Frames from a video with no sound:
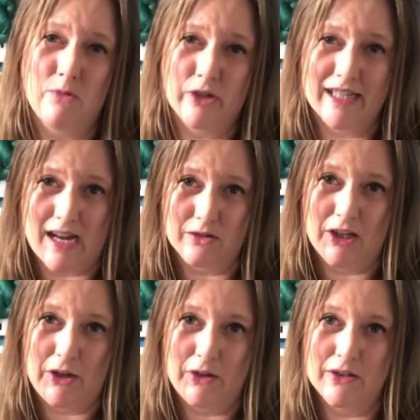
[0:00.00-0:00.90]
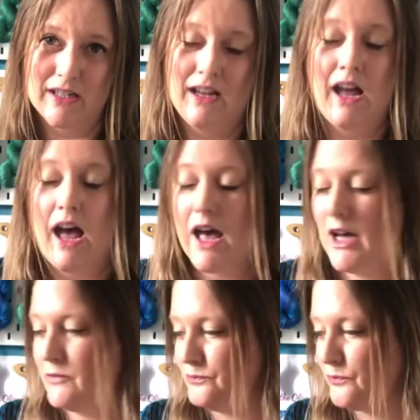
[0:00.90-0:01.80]
to download
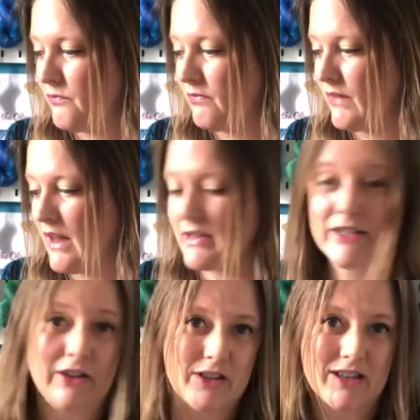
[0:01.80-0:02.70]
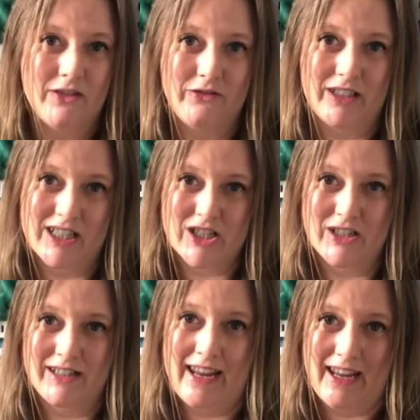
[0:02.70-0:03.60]
as soon as I've finished
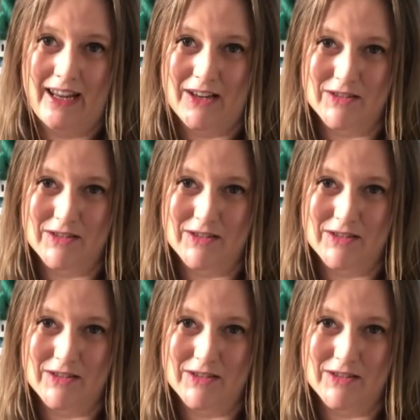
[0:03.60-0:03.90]
here.